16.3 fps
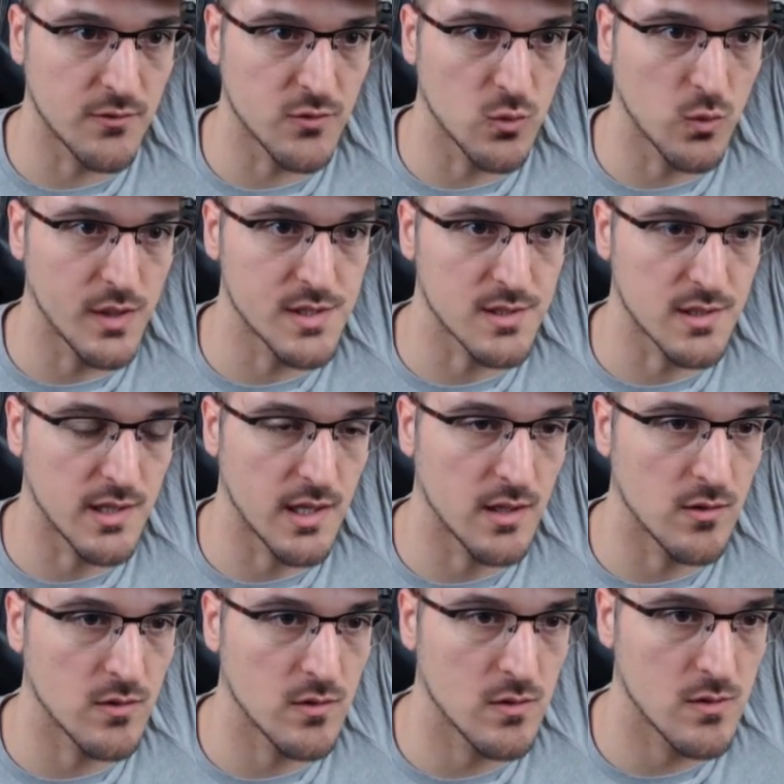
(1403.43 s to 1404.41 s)
have to
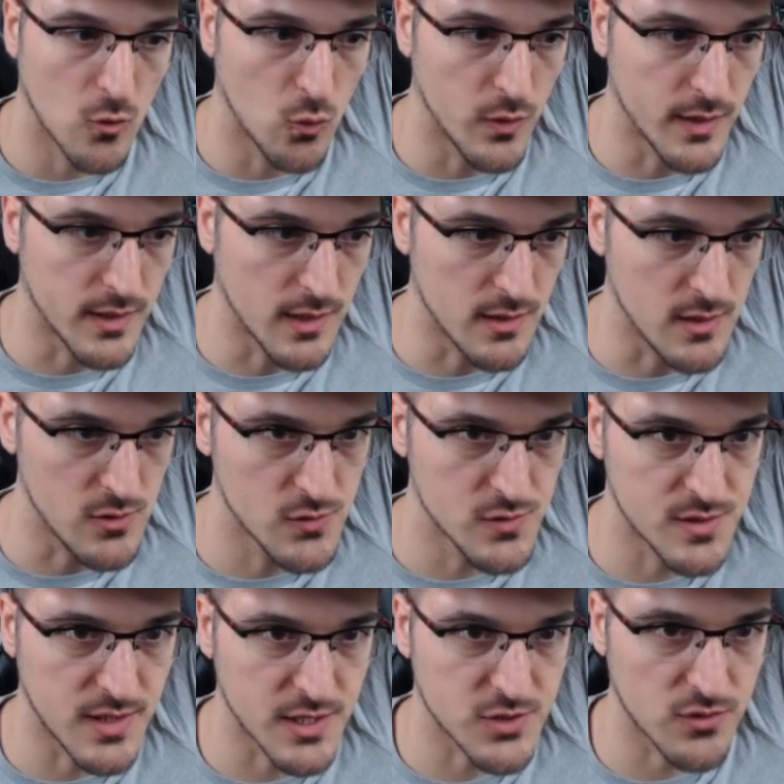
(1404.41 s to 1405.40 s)
Wasteland. We can
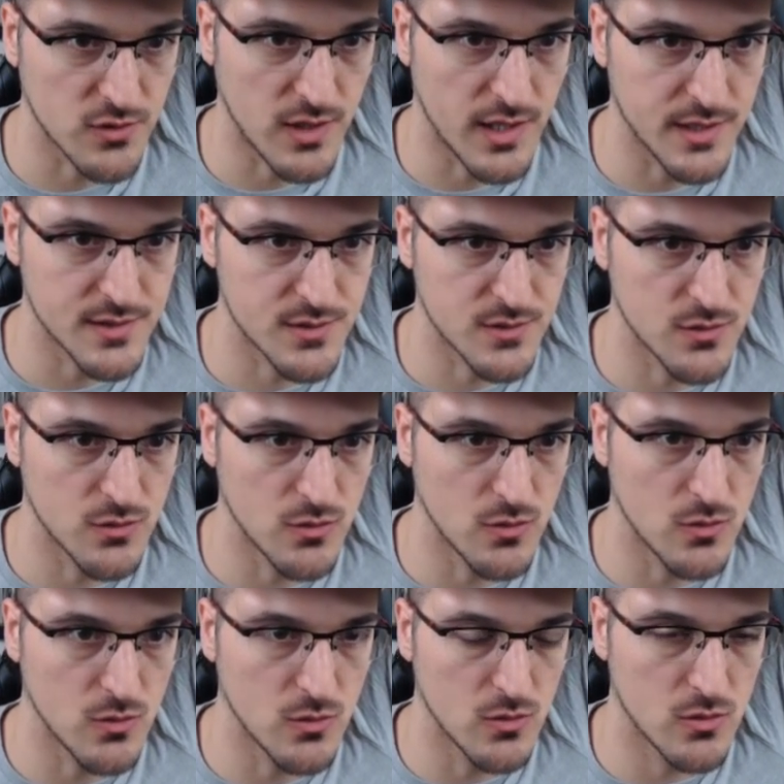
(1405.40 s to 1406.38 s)
use Naturalize
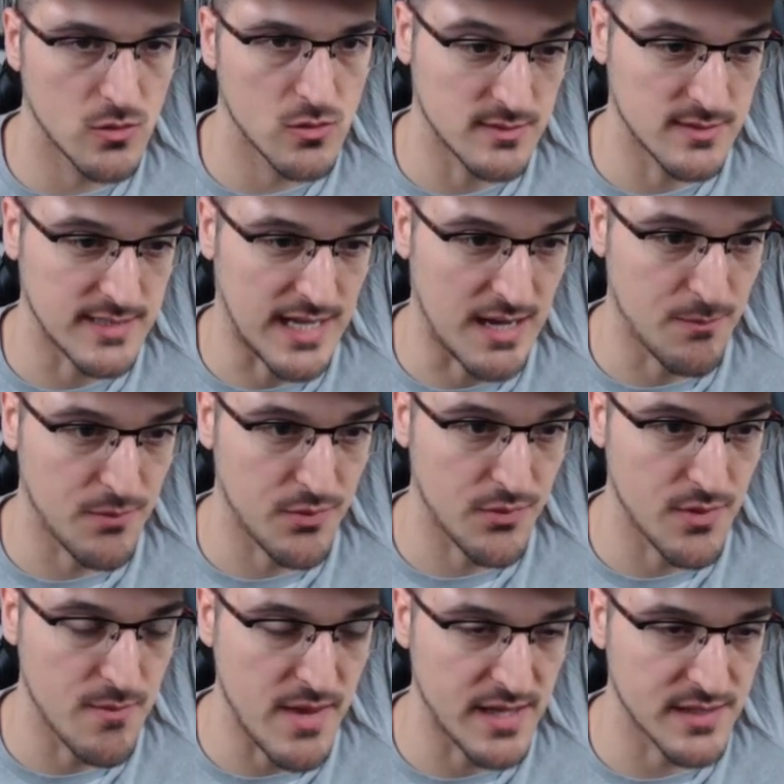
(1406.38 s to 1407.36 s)
to tap
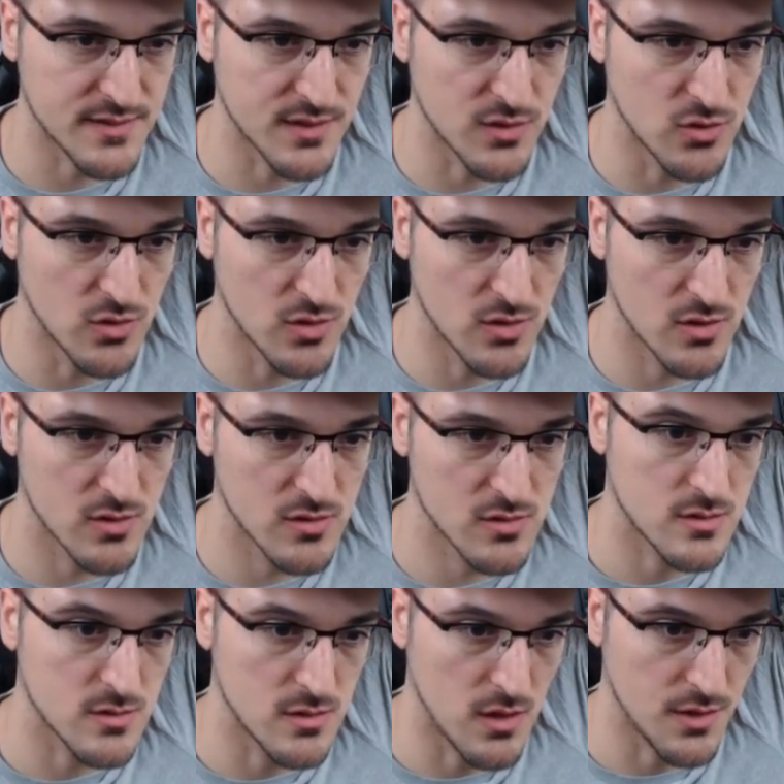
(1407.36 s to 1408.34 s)
the Masticore.
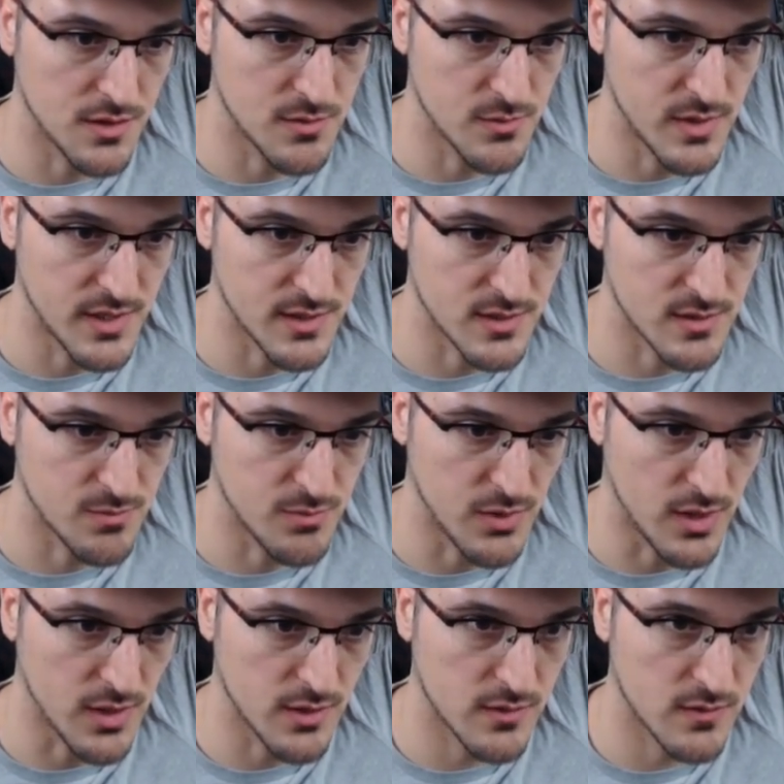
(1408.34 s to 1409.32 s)
It's not the best
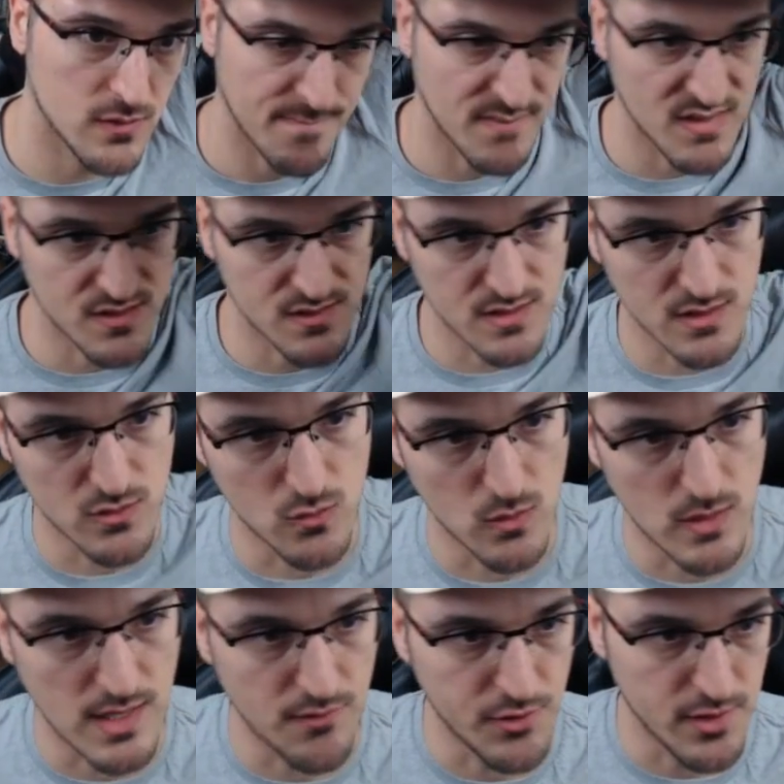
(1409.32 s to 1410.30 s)
spot. Guess I
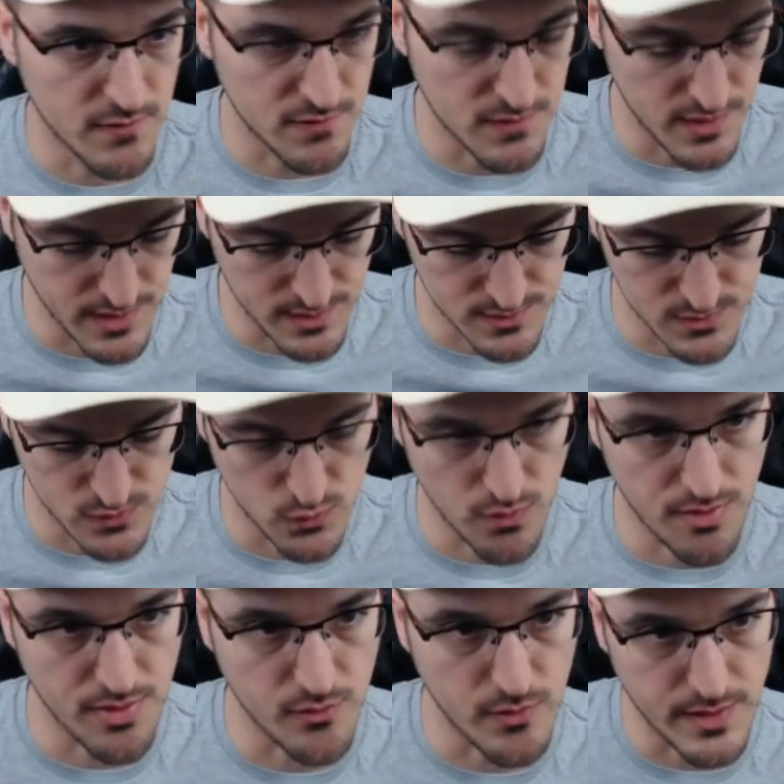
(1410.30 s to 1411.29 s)
do have enough lands to
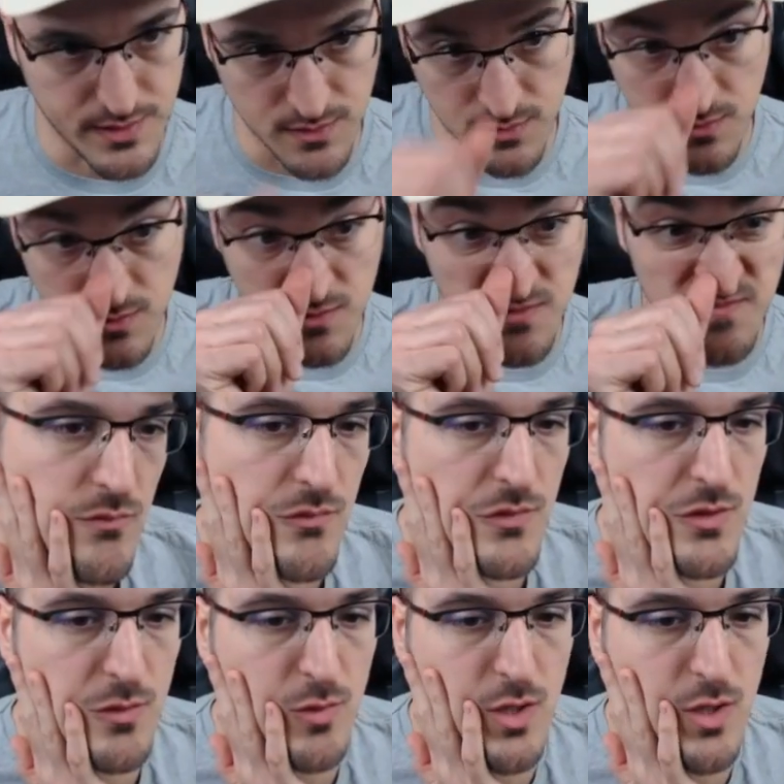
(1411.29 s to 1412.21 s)
threaten the